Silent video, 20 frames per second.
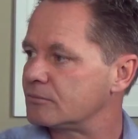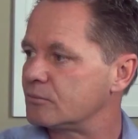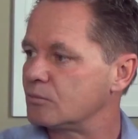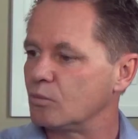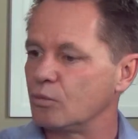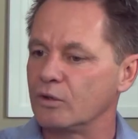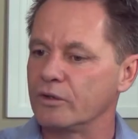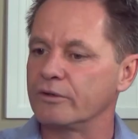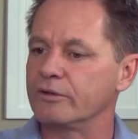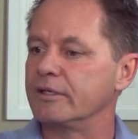
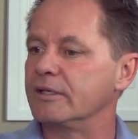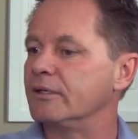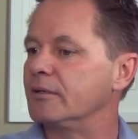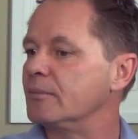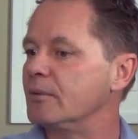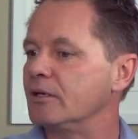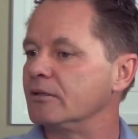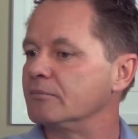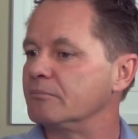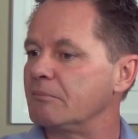worried
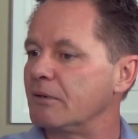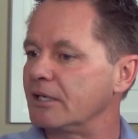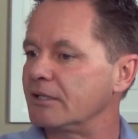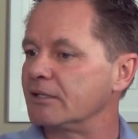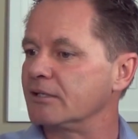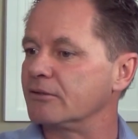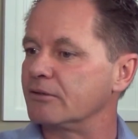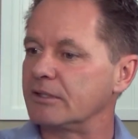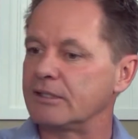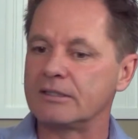about
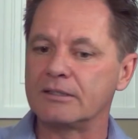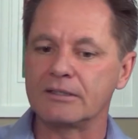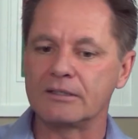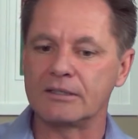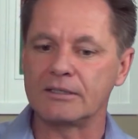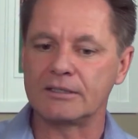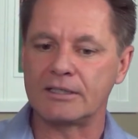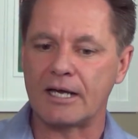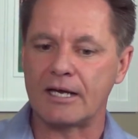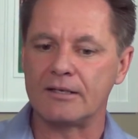money or anything
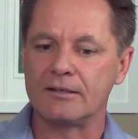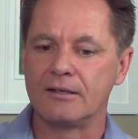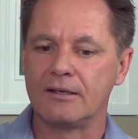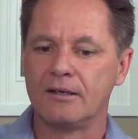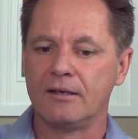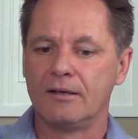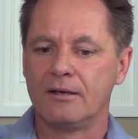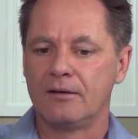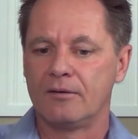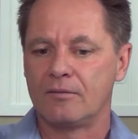like that.
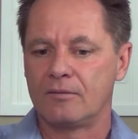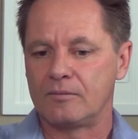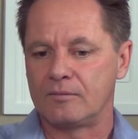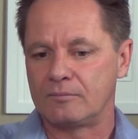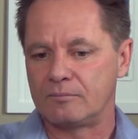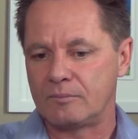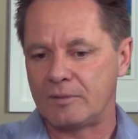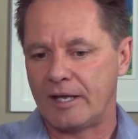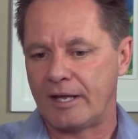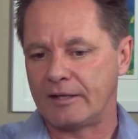
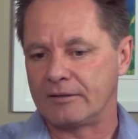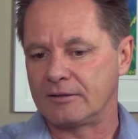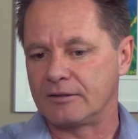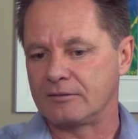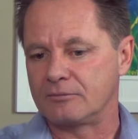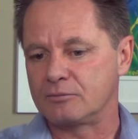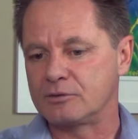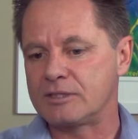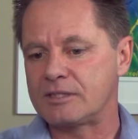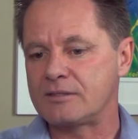And
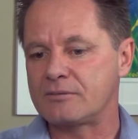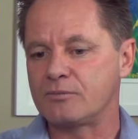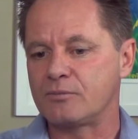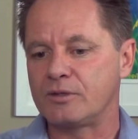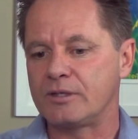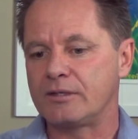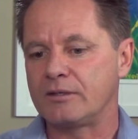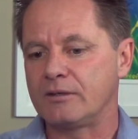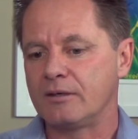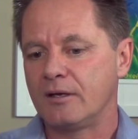the reason
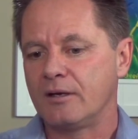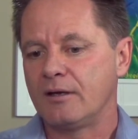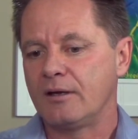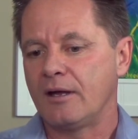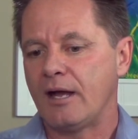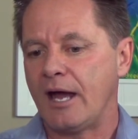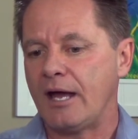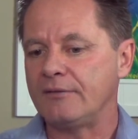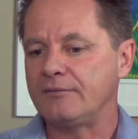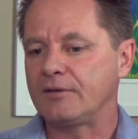we
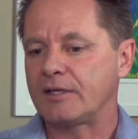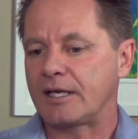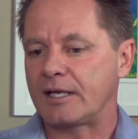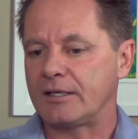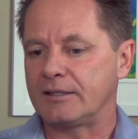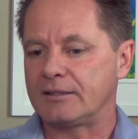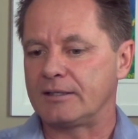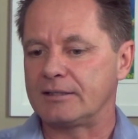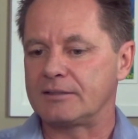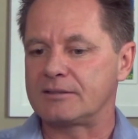
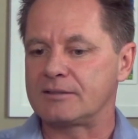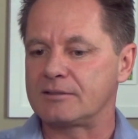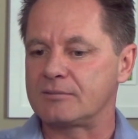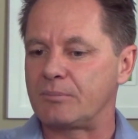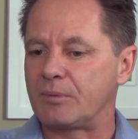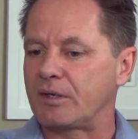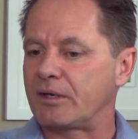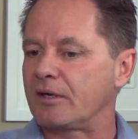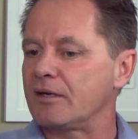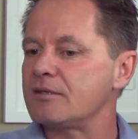advocate this is
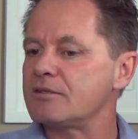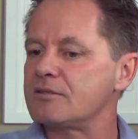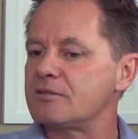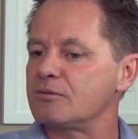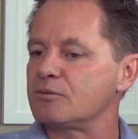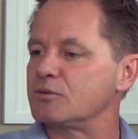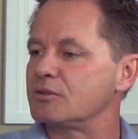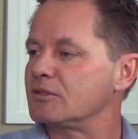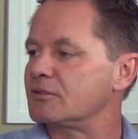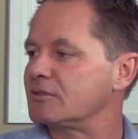because
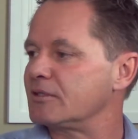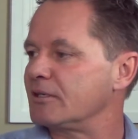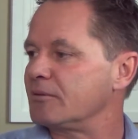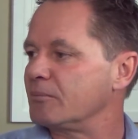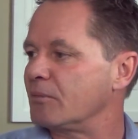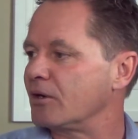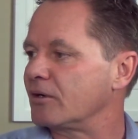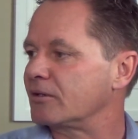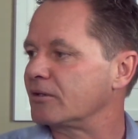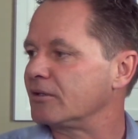the real
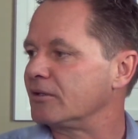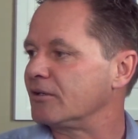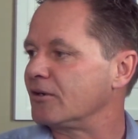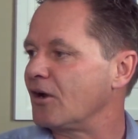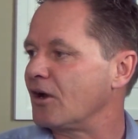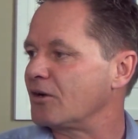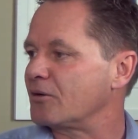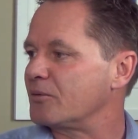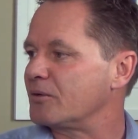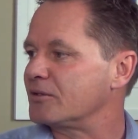estate market in
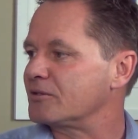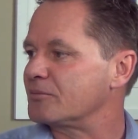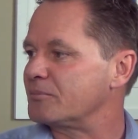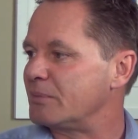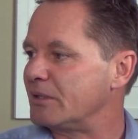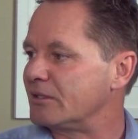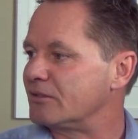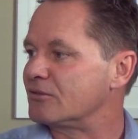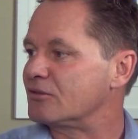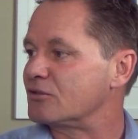Ottawa has
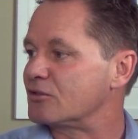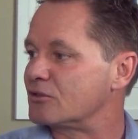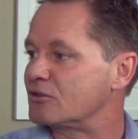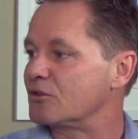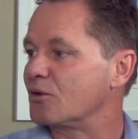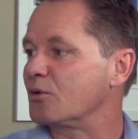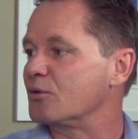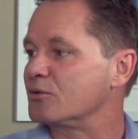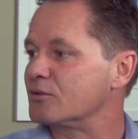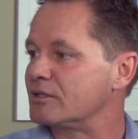been
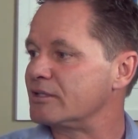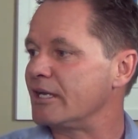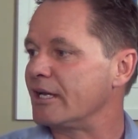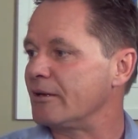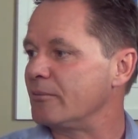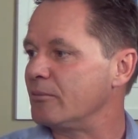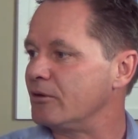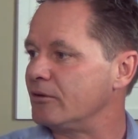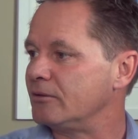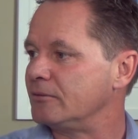so
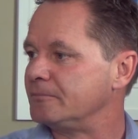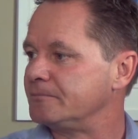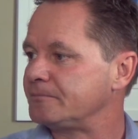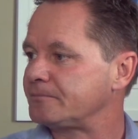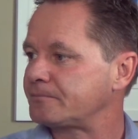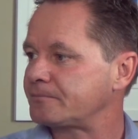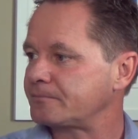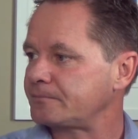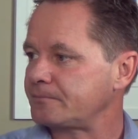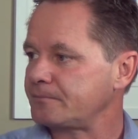stable.
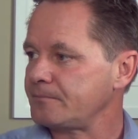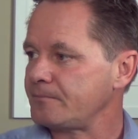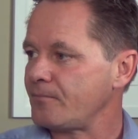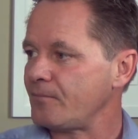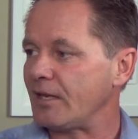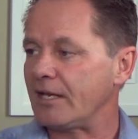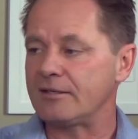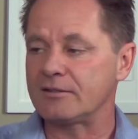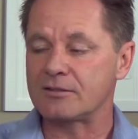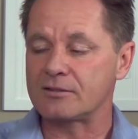
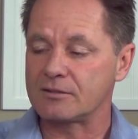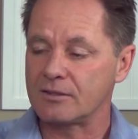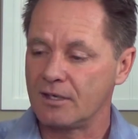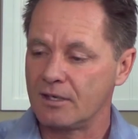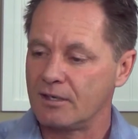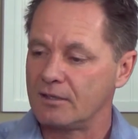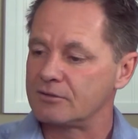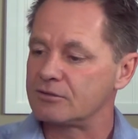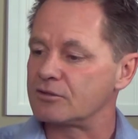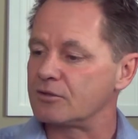Mm-hmm. So
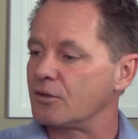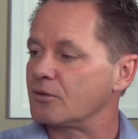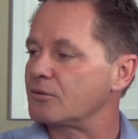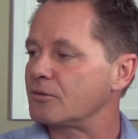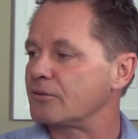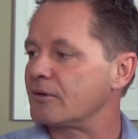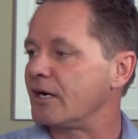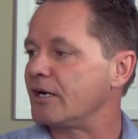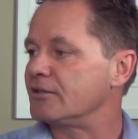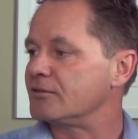stable. Slow
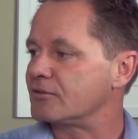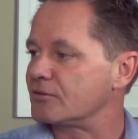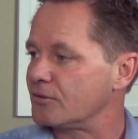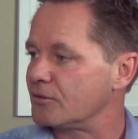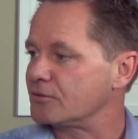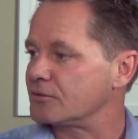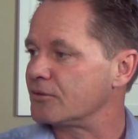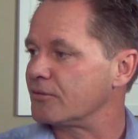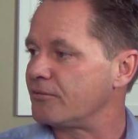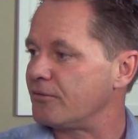to rise,
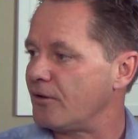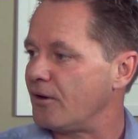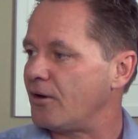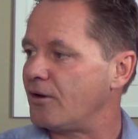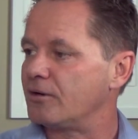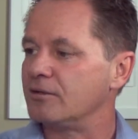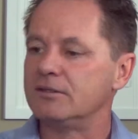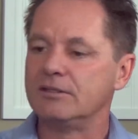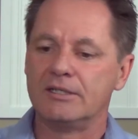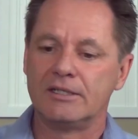slow to
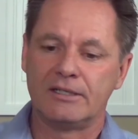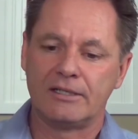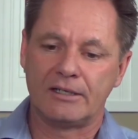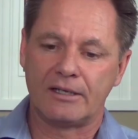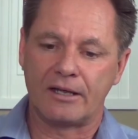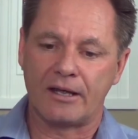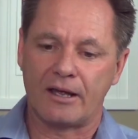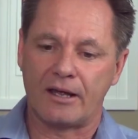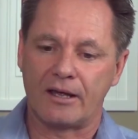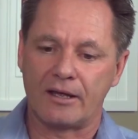fall,
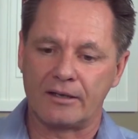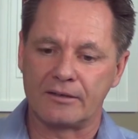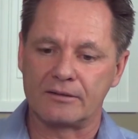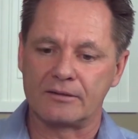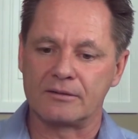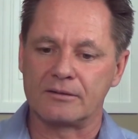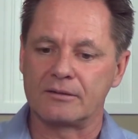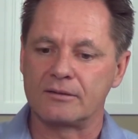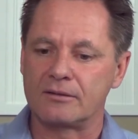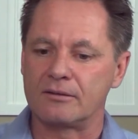
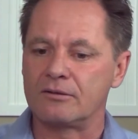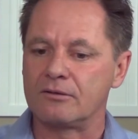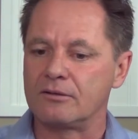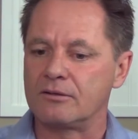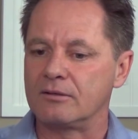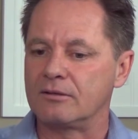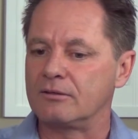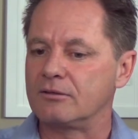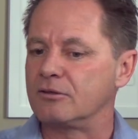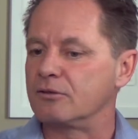and
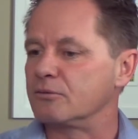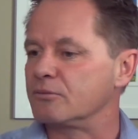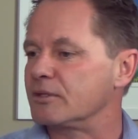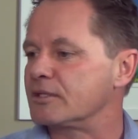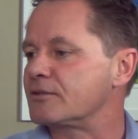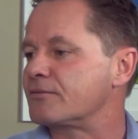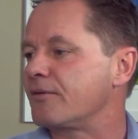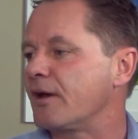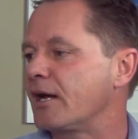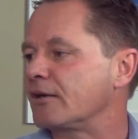y- your
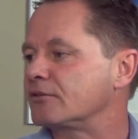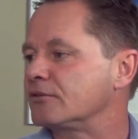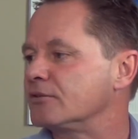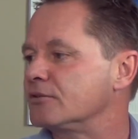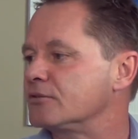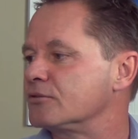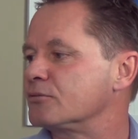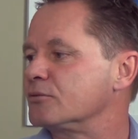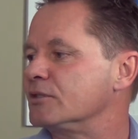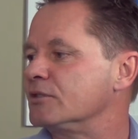risk
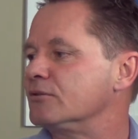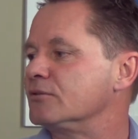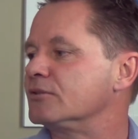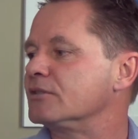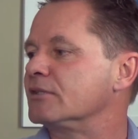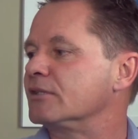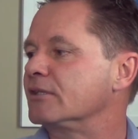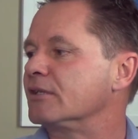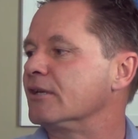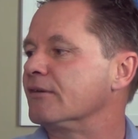factor is
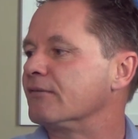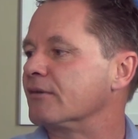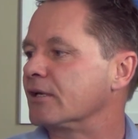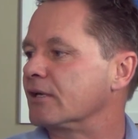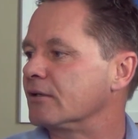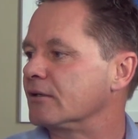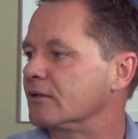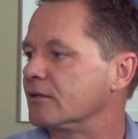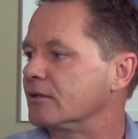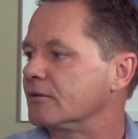reduced
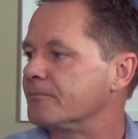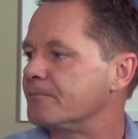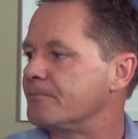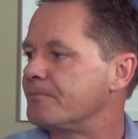significantly.